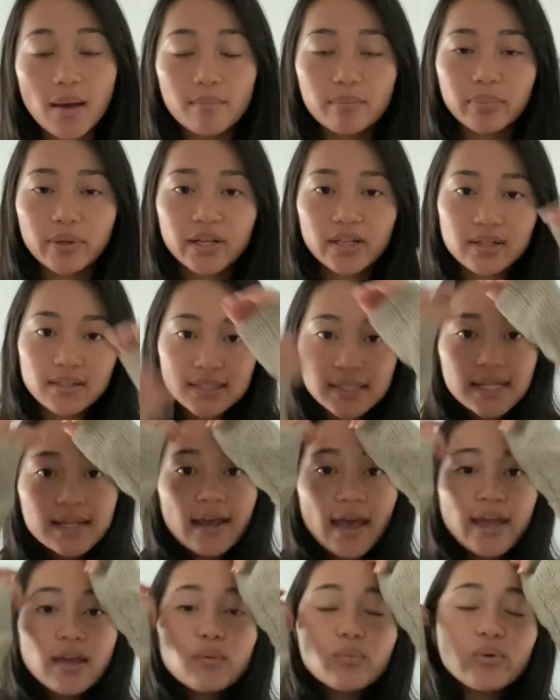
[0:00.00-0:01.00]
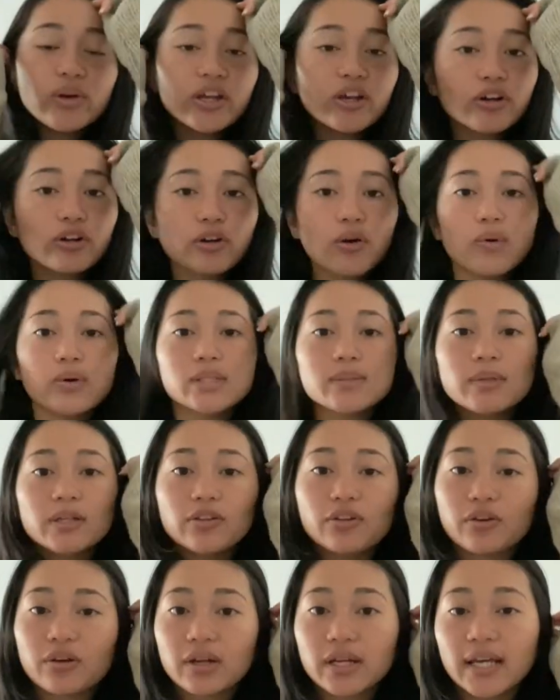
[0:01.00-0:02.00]
But today we are going to be
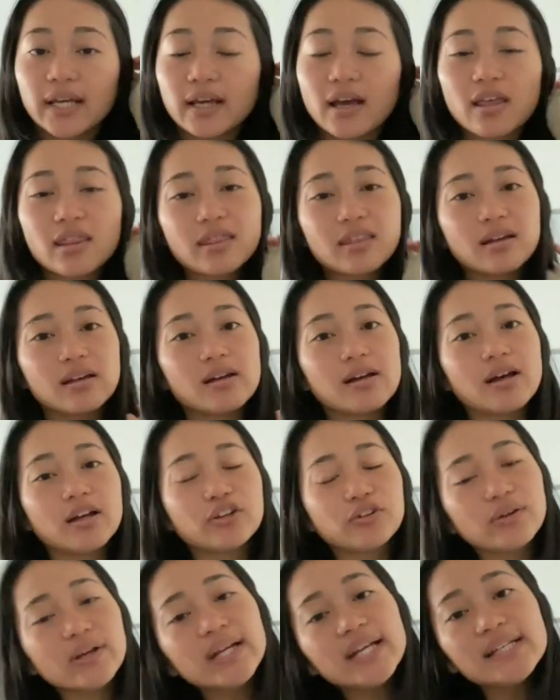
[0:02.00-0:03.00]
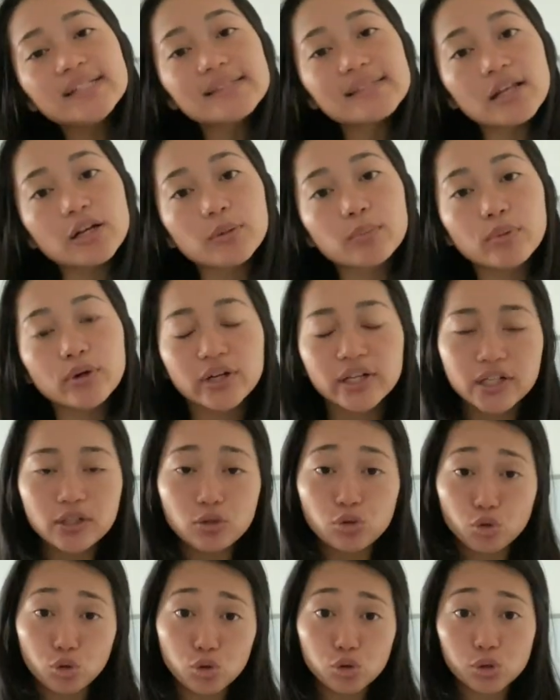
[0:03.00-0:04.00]
learning the greetings that are pretty
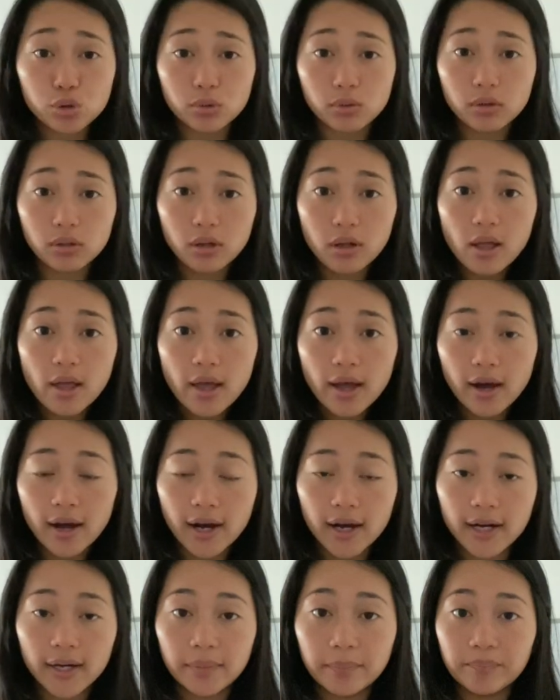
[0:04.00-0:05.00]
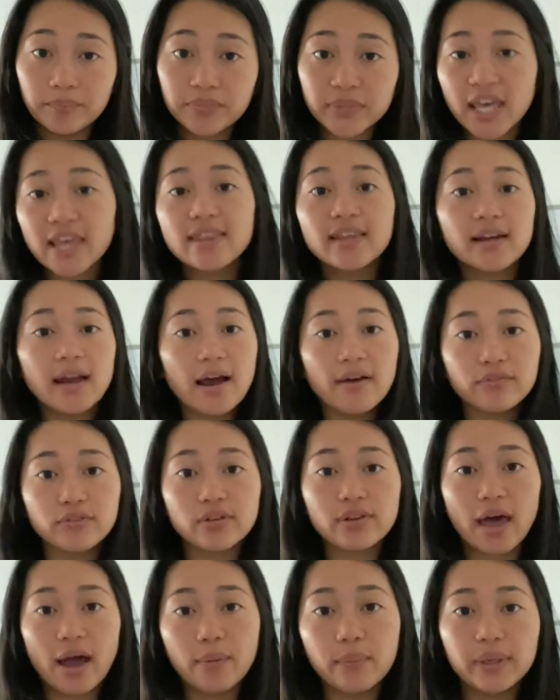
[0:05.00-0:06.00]
neutral. And then after
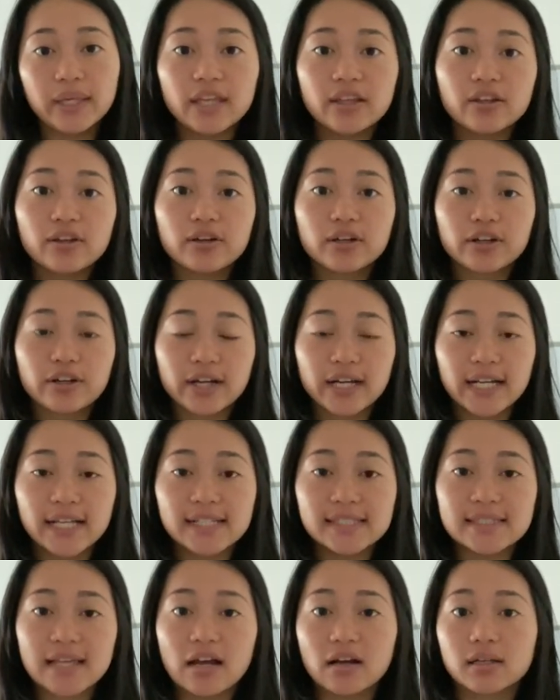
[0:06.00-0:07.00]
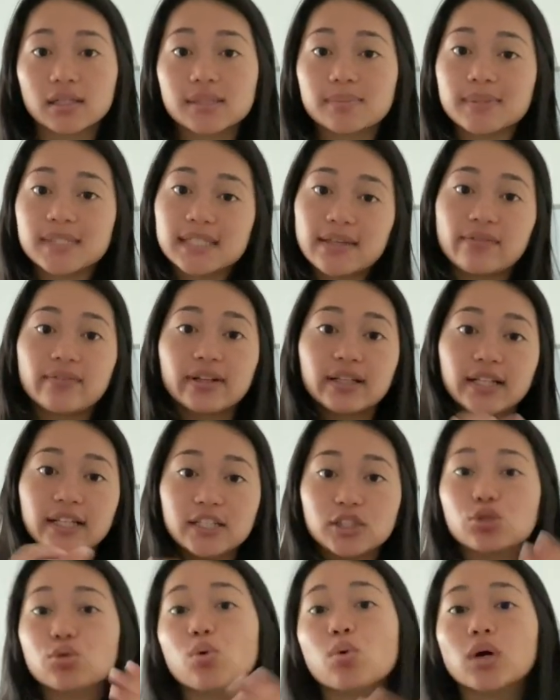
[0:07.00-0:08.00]
that, we can learn greetings that are specifically
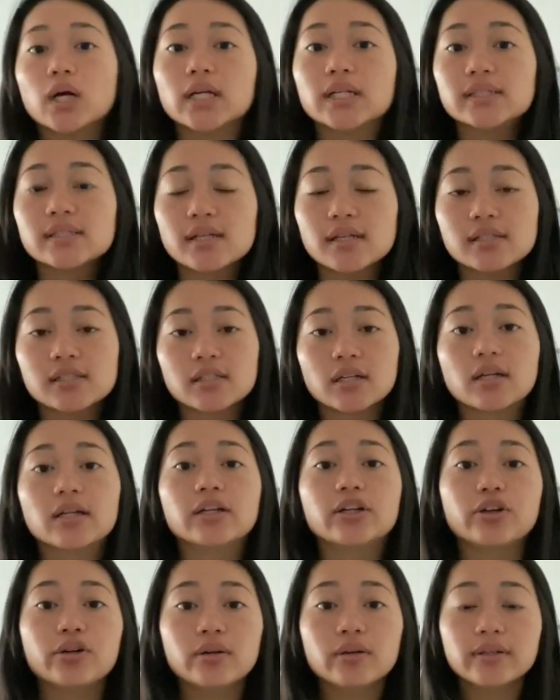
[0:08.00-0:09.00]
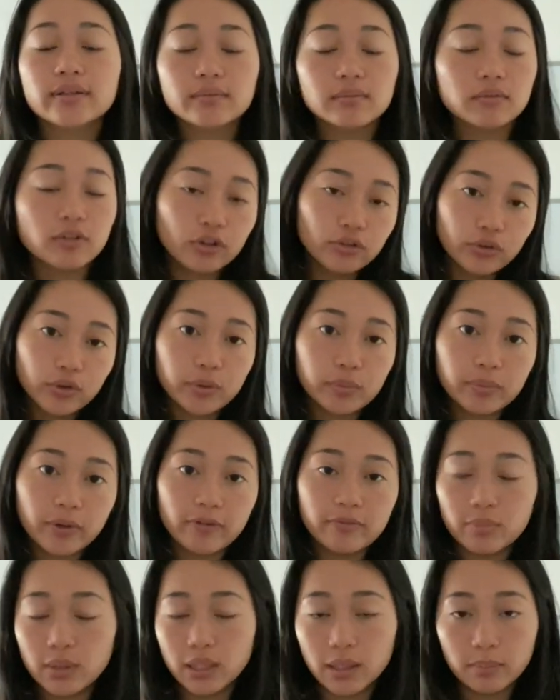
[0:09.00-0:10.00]
towards a certain group
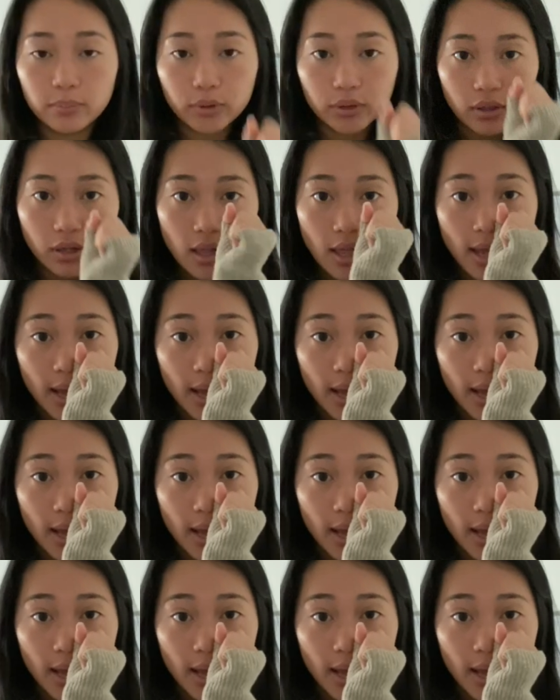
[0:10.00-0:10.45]
of people.